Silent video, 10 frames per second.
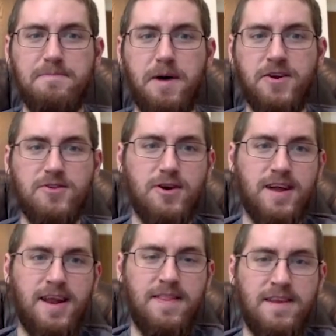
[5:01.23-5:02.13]
special
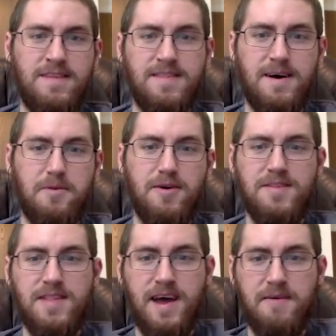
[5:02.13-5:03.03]
looking at his
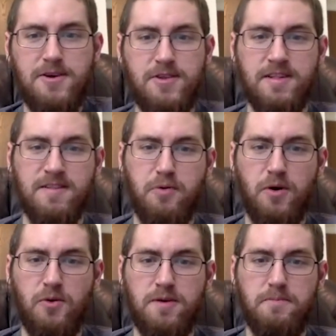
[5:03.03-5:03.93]
numbers, averaged
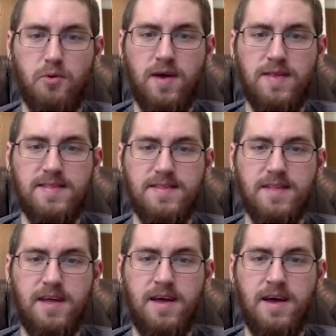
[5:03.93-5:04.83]
6.1
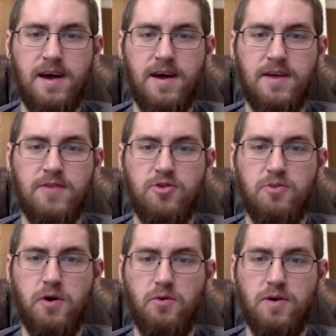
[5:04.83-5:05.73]
points and
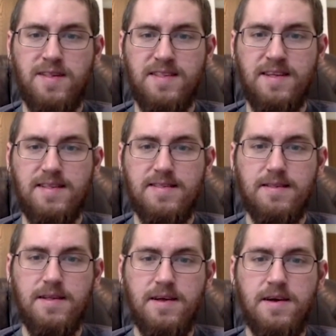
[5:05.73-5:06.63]
2.1
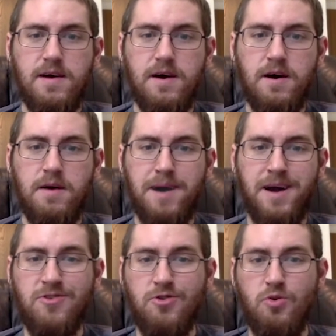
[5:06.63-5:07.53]
assists, uh,
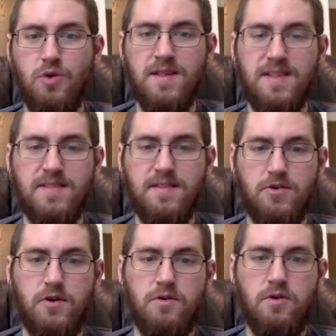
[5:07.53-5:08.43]
about a 2 to 1 assist
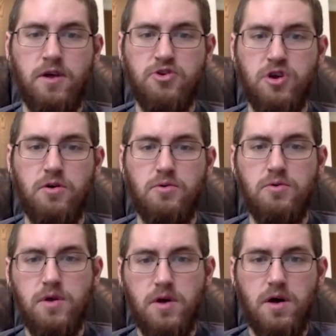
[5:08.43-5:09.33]
turnover ratio.
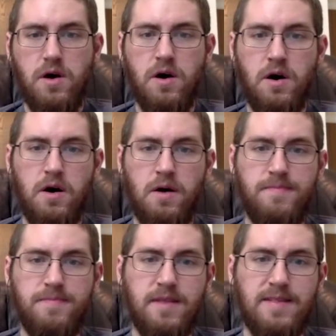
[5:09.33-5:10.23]

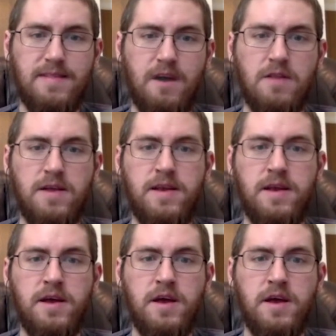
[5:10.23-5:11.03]
Um, solid.